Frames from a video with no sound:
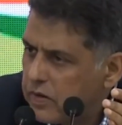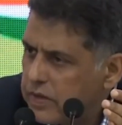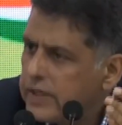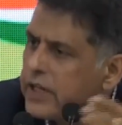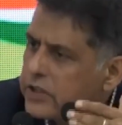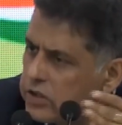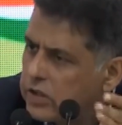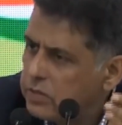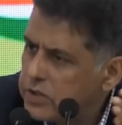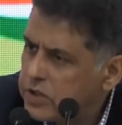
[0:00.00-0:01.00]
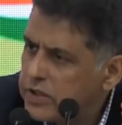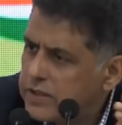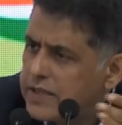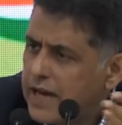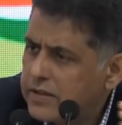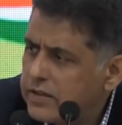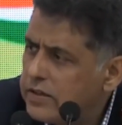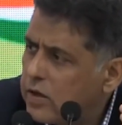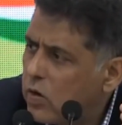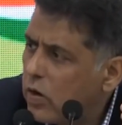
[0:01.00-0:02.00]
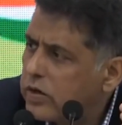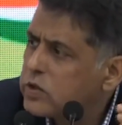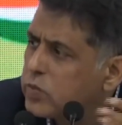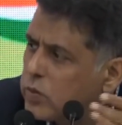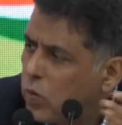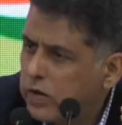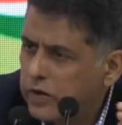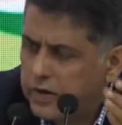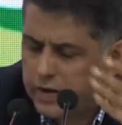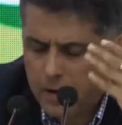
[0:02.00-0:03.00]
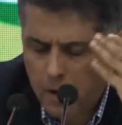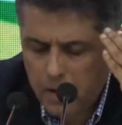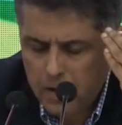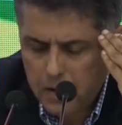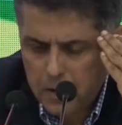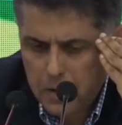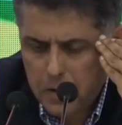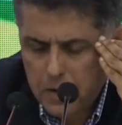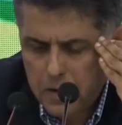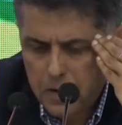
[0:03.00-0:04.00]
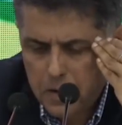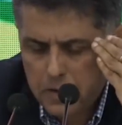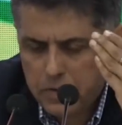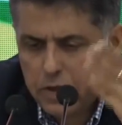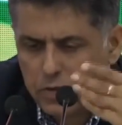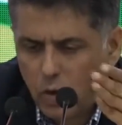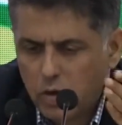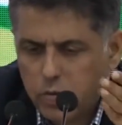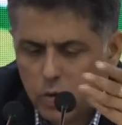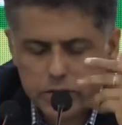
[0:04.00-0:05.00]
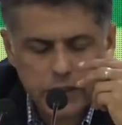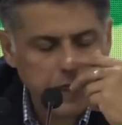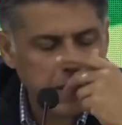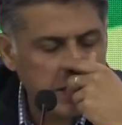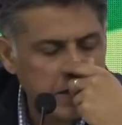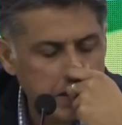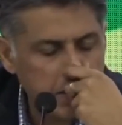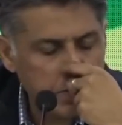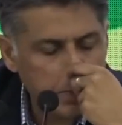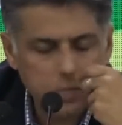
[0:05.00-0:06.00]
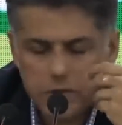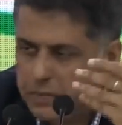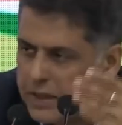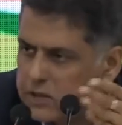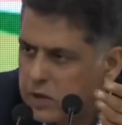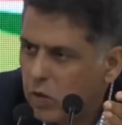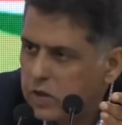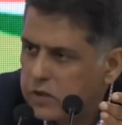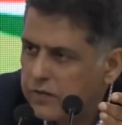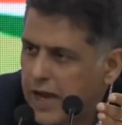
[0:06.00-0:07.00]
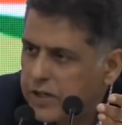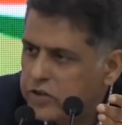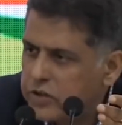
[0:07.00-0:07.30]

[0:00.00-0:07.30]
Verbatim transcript: The Election Commission has acted in accordance with whatever they thought was the, the best course of action.